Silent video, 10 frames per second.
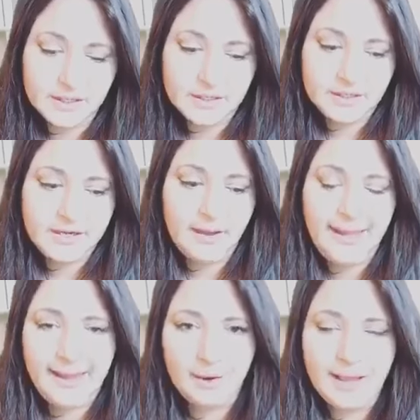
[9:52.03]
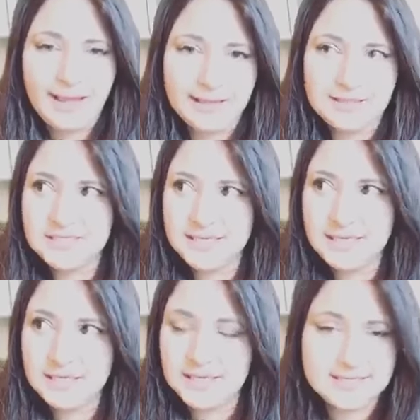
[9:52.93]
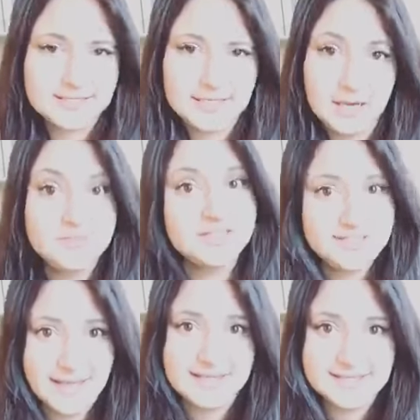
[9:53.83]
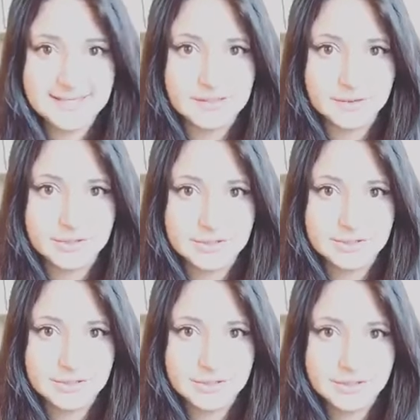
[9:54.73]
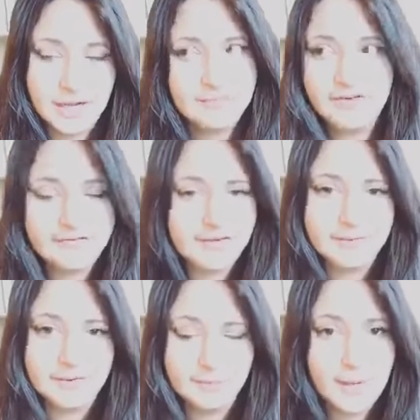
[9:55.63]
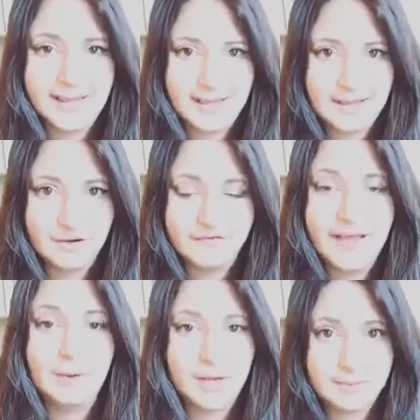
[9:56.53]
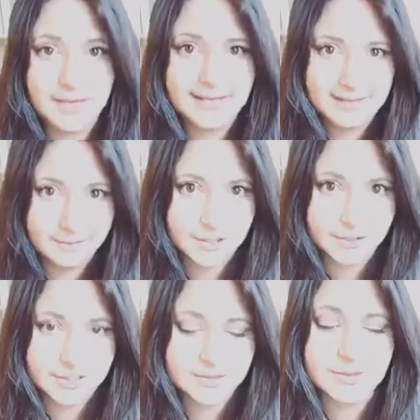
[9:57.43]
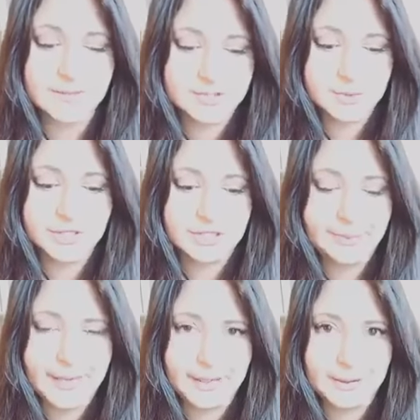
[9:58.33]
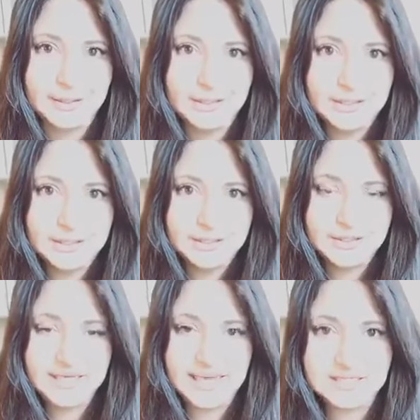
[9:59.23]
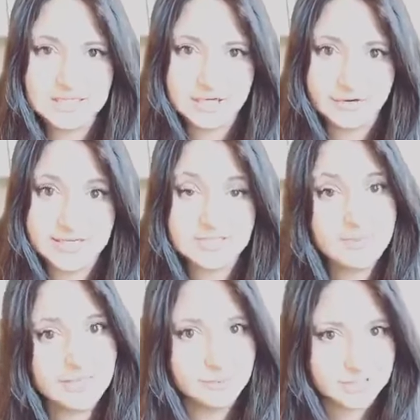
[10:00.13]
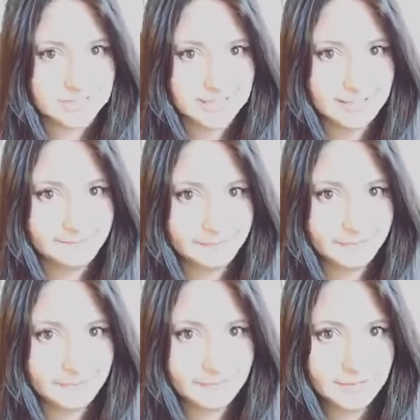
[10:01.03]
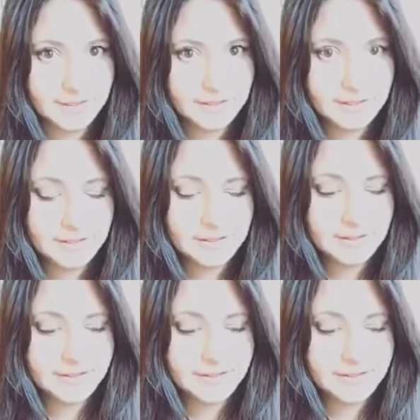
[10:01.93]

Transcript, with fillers: Now, how anti Islam does that sound? I'm very aware of how I might come across when I'm talking about the Antichrist being Muslim, the